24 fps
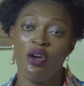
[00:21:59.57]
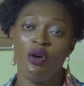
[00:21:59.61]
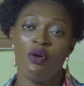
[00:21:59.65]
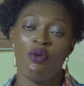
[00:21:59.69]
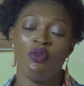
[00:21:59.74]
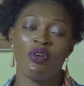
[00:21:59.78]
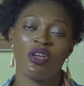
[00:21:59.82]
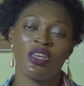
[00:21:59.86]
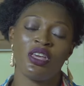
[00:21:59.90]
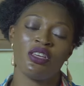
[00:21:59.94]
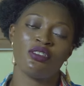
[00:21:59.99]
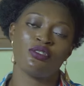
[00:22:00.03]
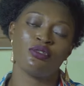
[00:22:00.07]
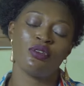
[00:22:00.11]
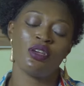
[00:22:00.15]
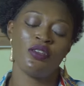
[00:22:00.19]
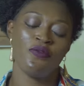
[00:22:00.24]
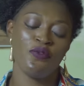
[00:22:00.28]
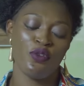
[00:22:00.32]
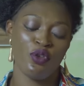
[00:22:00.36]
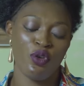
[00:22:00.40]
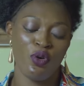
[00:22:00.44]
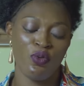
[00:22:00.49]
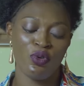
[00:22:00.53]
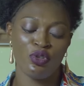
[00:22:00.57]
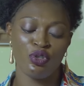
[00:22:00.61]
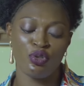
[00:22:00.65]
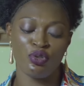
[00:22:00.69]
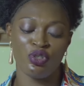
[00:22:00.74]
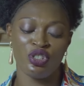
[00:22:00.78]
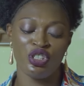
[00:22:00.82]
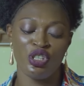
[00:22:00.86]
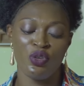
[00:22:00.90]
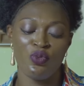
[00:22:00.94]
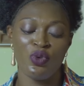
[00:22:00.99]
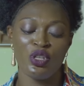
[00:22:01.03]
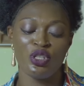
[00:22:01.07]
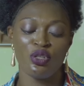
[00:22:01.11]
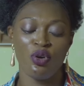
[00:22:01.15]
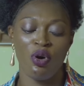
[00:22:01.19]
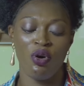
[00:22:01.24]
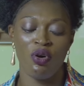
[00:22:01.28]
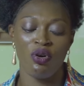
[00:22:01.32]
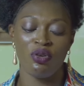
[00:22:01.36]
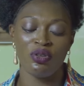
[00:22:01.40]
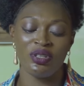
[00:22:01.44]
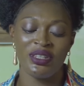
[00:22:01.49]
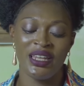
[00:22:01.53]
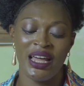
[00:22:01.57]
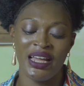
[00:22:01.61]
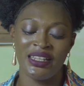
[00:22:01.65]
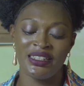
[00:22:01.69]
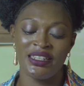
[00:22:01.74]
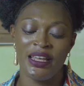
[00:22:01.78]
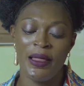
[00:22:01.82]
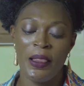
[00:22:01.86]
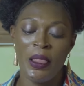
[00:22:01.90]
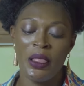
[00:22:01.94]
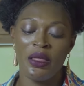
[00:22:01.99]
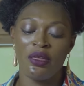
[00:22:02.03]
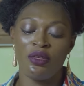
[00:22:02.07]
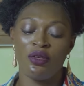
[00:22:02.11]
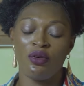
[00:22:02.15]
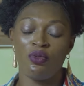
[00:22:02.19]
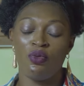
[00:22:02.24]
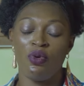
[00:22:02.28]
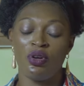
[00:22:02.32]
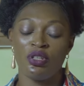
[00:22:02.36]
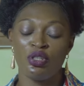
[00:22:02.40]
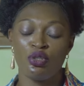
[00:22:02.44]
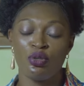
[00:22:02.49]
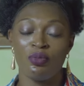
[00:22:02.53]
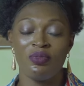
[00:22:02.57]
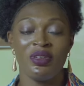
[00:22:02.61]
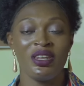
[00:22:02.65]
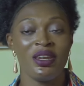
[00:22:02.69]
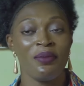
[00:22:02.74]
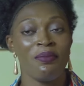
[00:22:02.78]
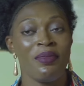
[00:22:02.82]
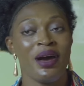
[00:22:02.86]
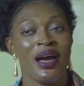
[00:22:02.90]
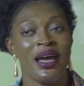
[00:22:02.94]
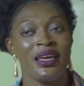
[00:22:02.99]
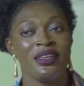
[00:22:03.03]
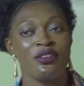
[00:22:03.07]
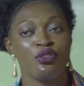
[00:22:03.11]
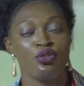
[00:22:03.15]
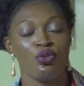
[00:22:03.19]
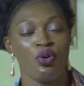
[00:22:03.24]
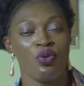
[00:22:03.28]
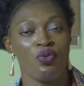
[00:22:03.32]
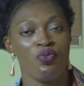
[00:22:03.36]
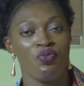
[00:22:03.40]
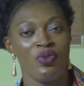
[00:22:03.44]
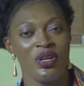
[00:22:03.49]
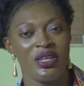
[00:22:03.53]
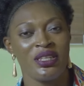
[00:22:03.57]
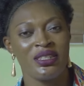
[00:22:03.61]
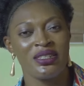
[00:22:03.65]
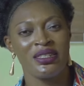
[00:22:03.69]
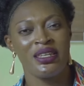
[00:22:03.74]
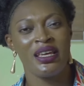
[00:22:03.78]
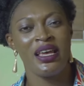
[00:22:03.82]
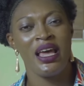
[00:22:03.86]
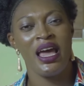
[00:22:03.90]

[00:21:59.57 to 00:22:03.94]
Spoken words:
Okay, so if you don't want to deal with all that, you want to minimize your risks,